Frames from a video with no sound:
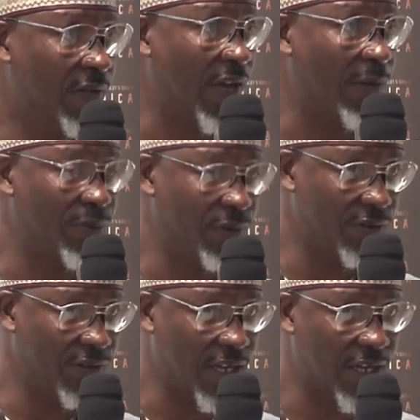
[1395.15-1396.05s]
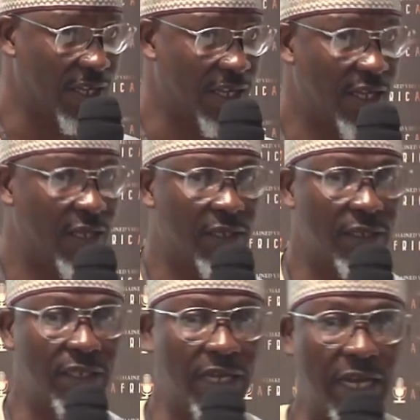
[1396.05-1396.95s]
If you are a producer,
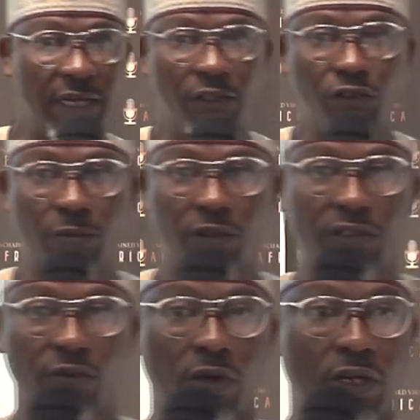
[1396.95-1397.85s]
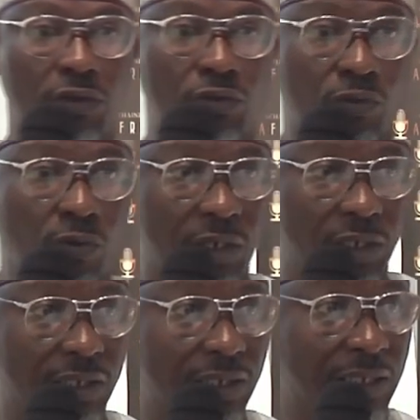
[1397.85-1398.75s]
then you must equally do
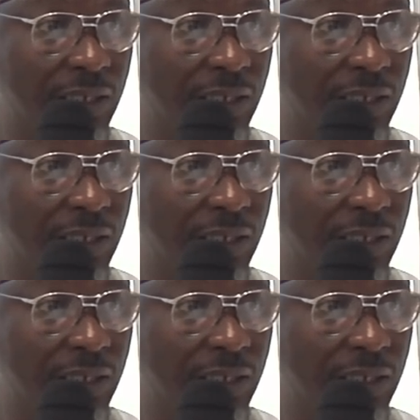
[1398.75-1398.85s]
what?